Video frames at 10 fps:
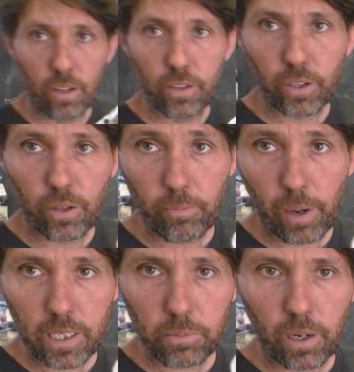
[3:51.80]
So the
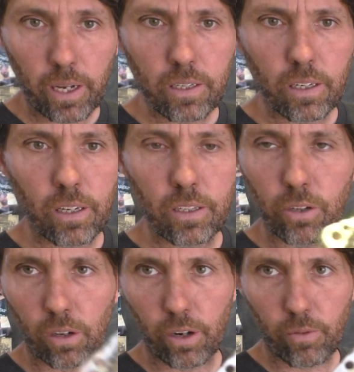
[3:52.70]
base plate has
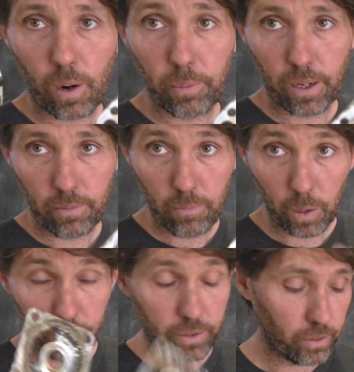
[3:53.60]
got a lot of rubber
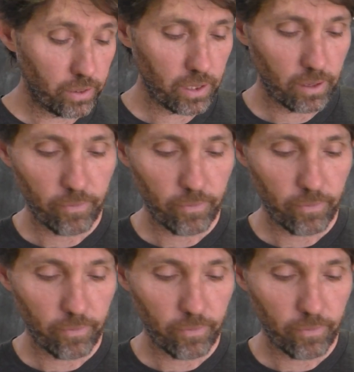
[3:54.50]
melted to it,